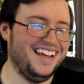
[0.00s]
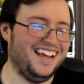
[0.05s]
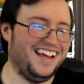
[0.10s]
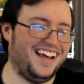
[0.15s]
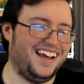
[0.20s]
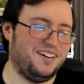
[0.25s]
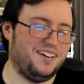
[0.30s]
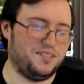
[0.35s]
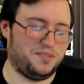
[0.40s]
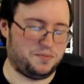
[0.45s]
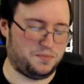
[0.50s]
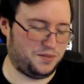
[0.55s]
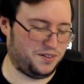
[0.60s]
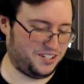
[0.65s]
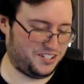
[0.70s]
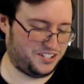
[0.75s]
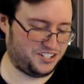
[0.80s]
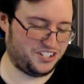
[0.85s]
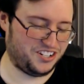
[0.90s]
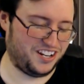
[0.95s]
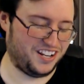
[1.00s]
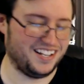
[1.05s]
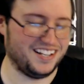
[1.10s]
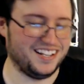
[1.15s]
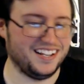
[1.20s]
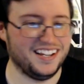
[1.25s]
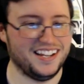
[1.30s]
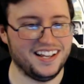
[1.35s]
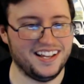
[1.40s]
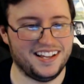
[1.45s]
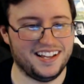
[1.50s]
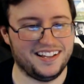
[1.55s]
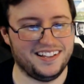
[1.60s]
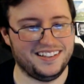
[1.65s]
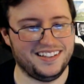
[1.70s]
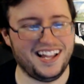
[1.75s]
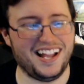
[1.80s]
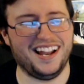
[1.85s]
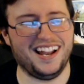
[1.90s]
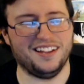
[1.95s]
was pretty shit.
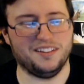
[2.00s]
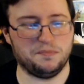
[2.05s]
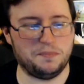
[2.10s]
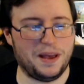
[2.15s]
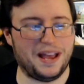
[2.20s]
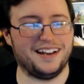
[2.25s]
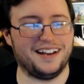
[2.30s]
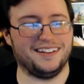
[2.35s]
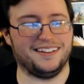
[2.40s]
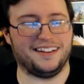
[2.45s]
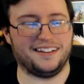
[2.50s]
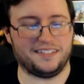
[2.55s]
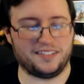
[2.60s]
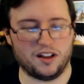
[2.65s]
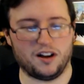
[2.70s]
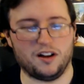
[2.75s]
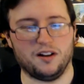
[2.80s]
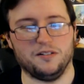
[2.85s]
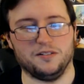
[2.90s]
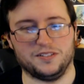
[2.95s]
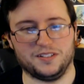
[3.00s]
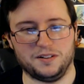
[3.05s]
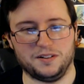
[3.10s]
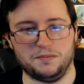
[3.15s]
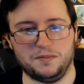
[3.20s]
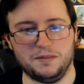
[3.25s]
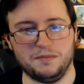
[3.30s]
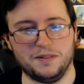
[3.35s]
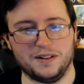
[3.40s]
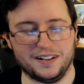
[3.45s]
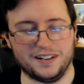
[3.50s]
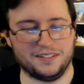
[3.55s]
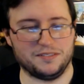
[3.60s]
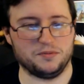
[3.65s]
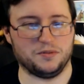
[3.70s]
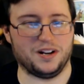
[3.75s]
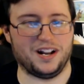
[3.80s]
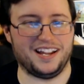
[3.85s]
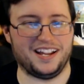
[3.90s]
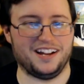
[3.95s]
Not as bad as I thought it was going to be, because
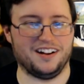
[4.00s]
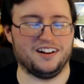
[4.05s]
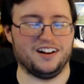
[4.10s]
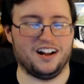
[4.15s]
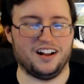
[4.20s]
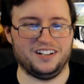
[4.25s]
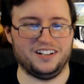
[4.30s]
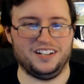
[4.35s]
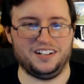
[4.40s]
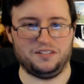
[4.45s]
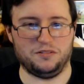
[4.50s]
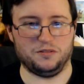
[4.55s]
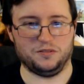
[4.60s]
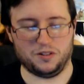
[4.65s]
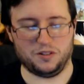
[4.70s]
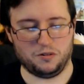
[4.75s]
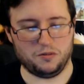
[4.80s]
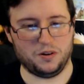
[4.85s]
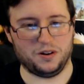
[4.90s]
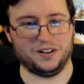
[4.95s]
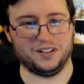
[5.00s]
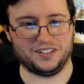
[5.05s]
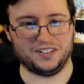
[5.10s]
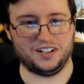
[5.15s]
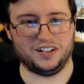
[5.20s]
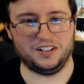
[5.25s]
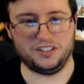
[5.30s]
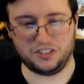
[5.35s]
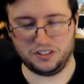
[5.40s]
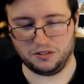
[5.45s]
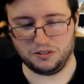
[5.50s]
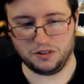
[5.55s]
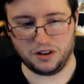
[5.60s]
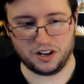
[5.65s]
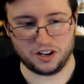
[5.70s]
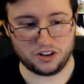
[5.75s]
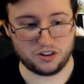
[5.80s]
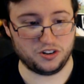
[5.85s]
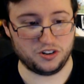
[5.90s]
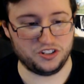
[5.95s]
when I hear AdikTheOne is going to do a
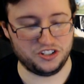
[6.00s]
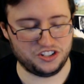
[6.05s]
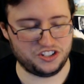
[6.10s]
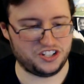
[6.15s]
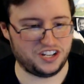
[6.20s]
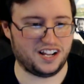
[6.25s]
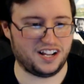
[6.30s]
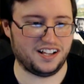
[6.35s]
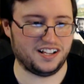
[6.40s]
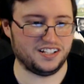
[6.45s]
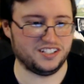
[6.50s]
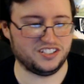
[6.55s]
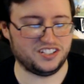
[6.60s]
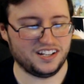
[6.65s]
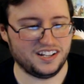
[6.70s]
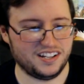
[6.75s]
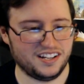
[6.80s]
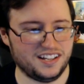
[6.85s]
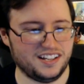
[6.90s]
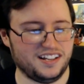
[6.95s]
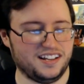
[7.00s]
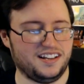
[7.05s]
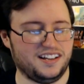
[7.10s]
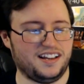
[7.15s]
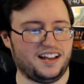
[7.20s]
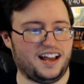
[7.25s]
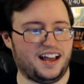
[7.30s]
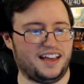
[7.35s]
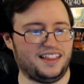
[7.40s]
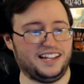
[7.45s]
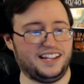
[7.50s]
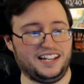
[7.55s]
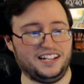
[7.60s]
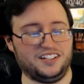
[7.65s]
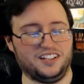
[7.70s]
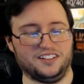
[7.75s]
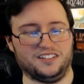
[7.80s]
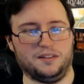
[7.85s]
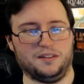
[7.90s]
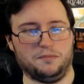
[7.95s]
cringe challenge, I think he does the